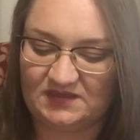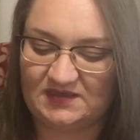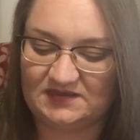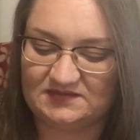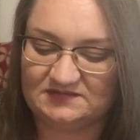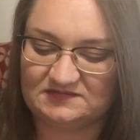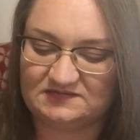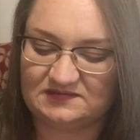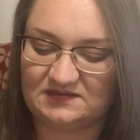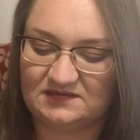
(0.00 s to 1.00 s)

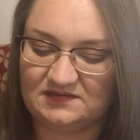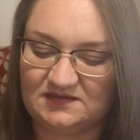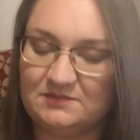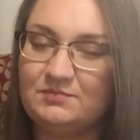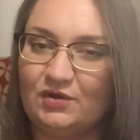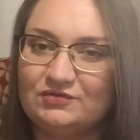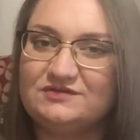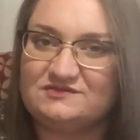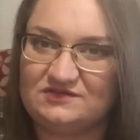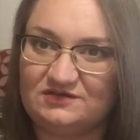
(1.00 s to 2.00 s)
It
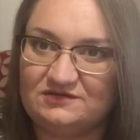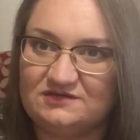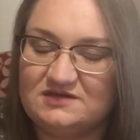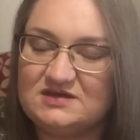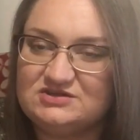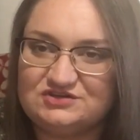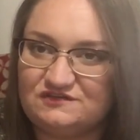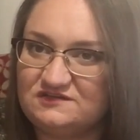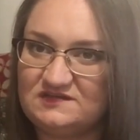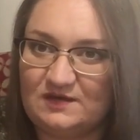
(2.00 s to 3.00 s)
emboldens you
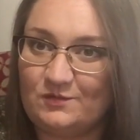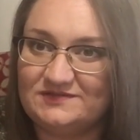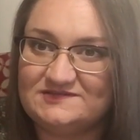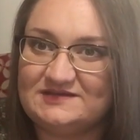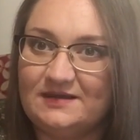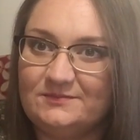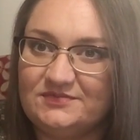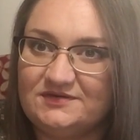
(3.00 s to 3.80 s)
just to take one step.